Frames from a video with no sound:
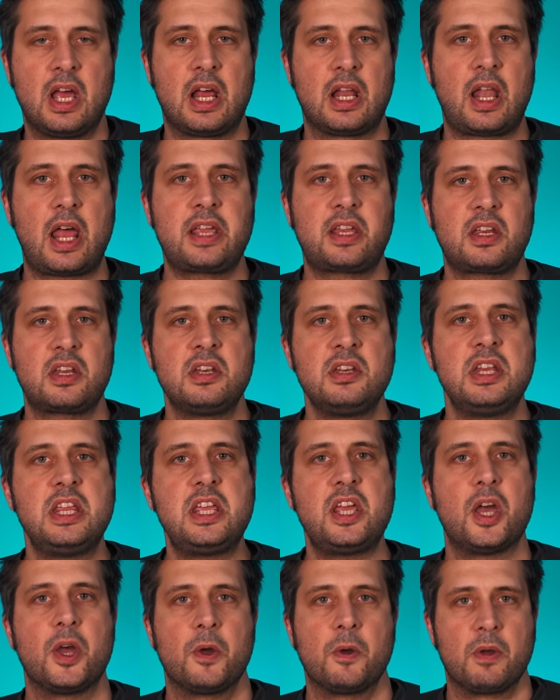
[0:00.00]
Like
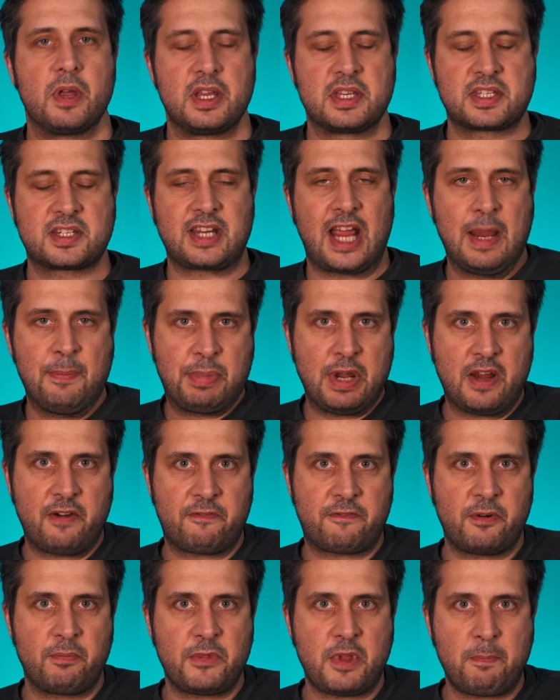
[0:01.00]
Neo escaping
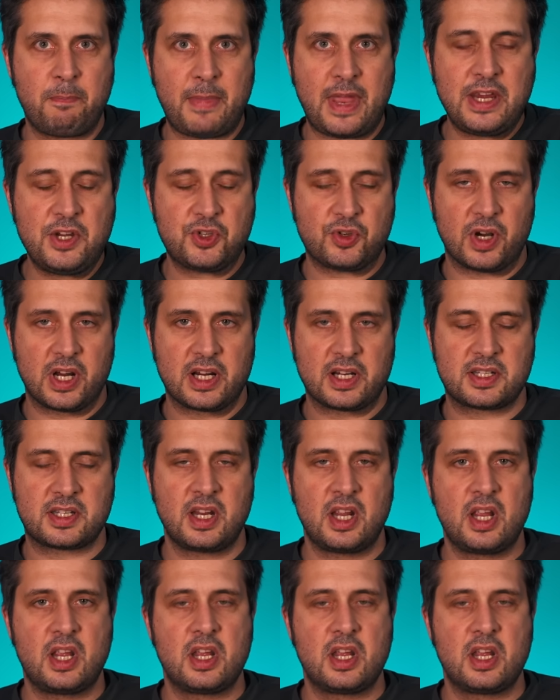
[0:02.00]
from the Matrix,